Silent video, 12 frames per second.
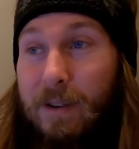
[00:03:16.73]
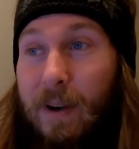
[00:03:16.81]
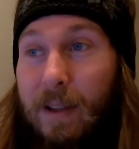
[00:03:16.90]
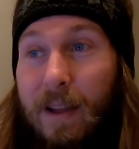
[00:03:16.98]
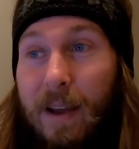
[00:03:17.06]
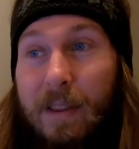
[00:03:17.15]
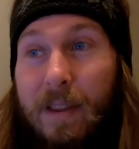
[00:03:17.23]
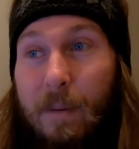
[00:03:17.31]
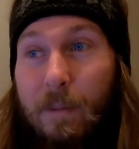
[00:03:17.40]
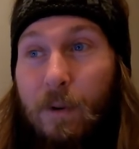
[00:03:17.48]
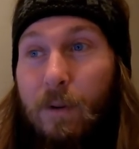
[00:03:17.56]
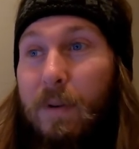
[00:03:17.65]
So I like
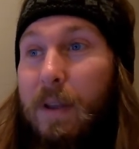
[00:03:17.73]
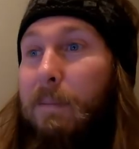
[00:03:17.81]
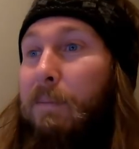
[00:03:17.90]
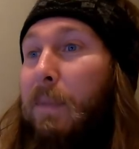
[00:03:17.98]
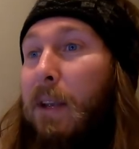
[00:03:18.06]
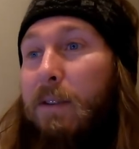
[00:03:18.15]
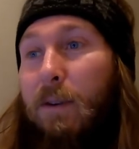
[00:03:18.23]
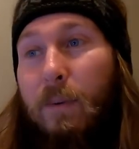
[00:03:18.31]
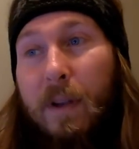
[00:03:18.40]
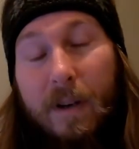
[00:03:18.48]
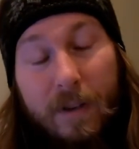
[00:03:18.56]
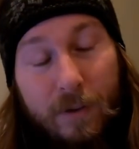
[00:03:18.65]
that movie. So
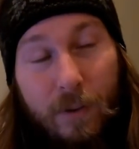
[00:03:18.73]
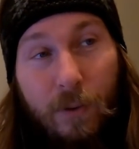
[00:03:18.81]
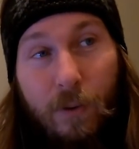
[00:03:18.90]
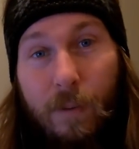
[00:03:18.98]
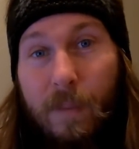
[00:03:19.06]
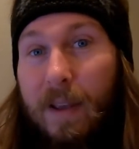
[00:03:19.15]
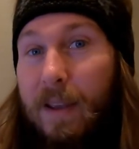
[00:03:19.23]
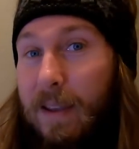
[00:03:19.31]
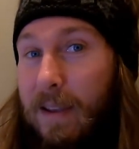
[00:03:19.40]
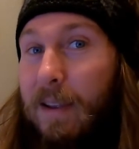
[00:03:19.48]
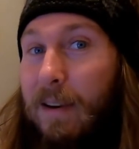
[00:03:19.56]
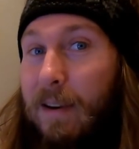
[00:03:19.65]
we can assume
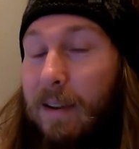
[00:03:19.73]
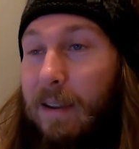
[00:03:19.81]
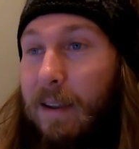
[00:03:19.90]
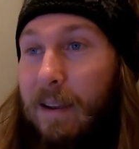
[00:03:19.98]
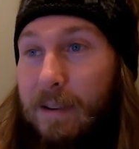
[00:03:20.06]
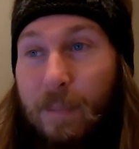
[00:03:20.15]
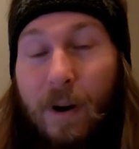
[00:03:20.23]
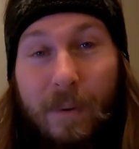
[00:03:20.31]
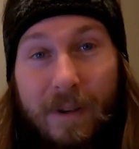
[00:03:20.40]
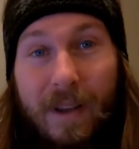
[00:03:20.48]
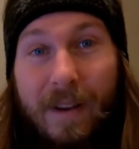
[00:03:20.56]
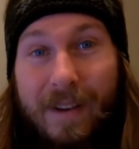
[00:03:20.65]
he can. He's
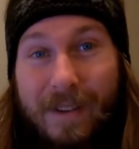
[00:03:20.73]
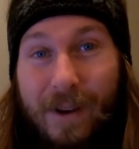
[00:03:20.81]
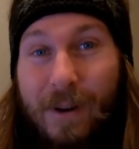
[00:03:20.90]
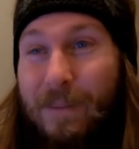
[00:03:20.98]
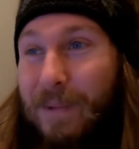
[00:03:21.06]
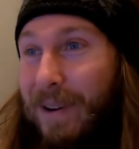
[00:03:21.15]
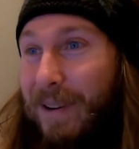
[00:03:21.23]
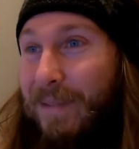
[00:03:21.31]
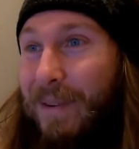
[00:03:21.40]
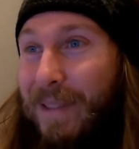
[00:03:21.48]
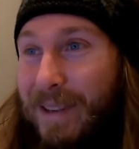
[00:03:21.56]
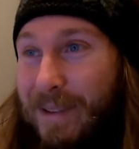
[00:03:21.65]
probably done his homework
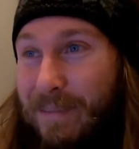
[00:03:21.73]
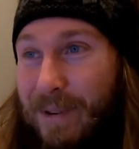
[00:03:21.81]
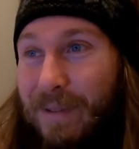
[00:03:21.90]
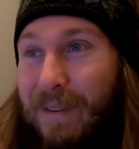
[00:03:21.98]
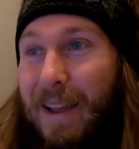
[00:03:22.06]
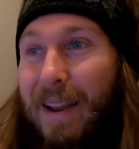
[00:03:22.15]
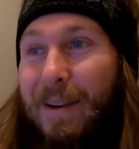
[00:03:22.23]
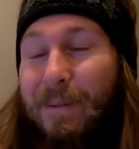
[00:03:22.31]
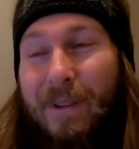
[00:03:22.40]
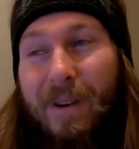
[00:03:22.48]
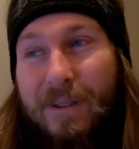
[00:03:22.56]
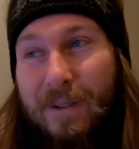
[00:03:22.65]
for this movie, and it
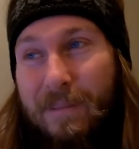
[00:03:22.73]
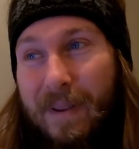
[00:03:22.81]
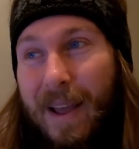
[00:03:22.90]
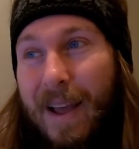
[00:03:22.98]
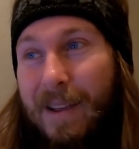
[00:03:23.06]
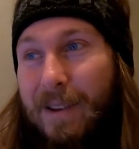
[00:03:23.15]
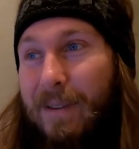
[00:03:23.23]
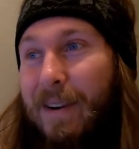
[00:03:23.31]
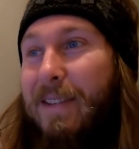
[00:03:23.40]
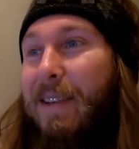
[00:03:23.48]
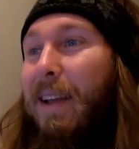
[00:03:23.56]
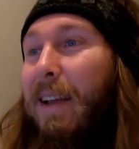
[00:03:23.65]
will also be
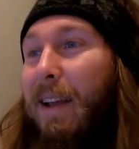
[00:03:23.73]
accurate.